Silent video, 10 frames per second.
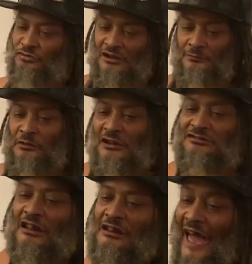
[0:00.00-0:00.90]
it's
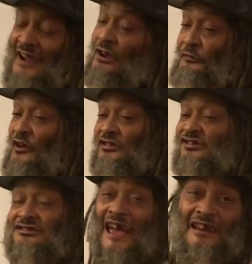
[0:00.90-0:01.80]
the lack of
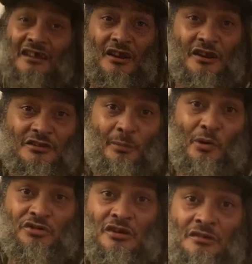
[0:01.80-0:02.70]
understanding of this
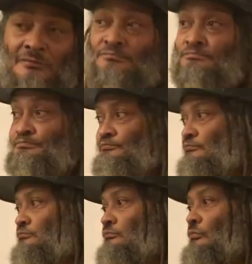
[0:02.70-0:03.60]
motion
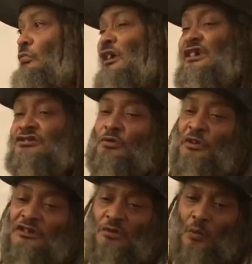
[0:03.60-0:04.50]
is the
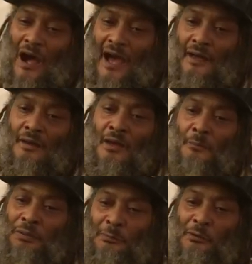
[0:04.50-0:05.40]
reason why
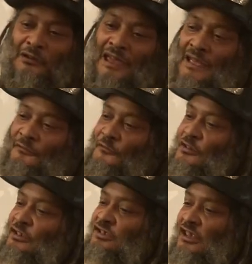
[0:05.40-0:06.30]
people can't
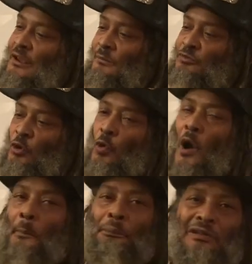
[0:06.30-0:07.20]
seem to
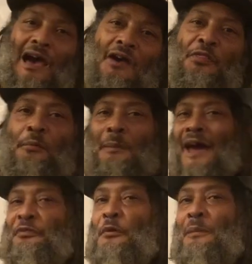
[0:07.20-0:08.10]
apply the
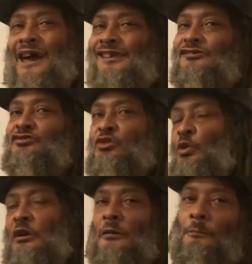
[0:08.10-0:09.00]
mathematics to
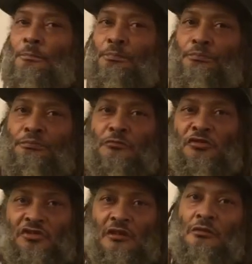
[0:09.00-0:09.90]
it. You
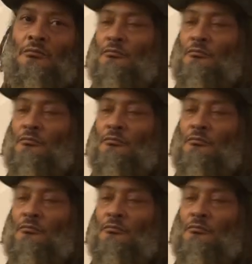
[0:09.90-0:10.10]
see?